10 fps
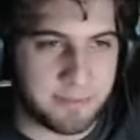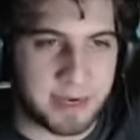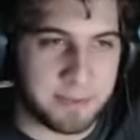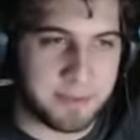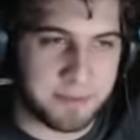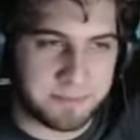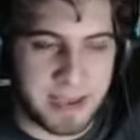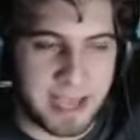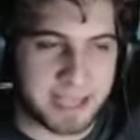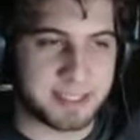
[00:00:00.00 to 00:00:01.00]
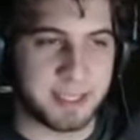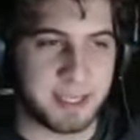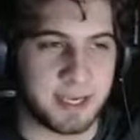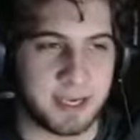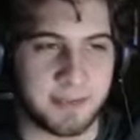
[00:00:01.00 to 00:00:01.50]
I passed the
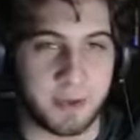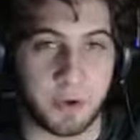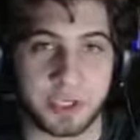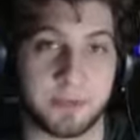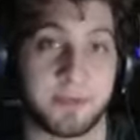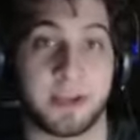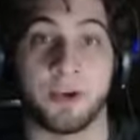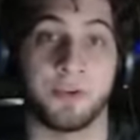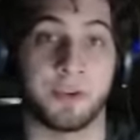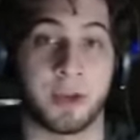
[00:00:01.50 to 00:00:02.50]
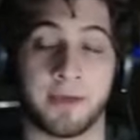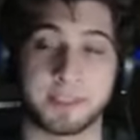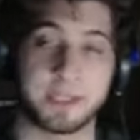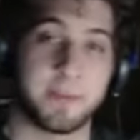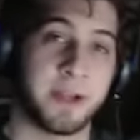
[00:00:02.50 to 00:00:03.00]
ownership of the guild off to
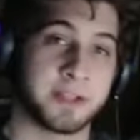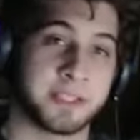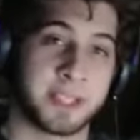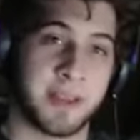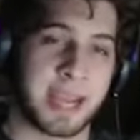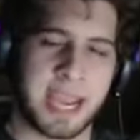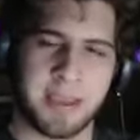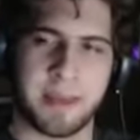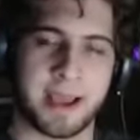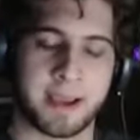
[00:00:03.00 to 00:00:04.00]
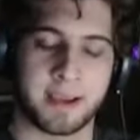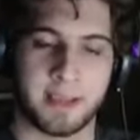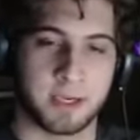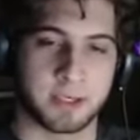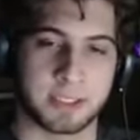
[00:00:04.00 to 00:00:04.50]
someone else, and then I came back
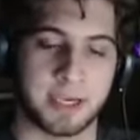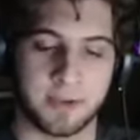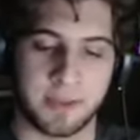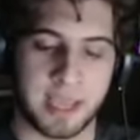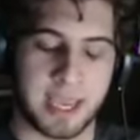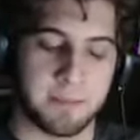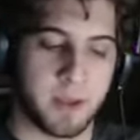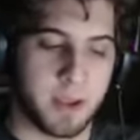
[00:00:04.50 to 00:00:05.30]
years later to the game,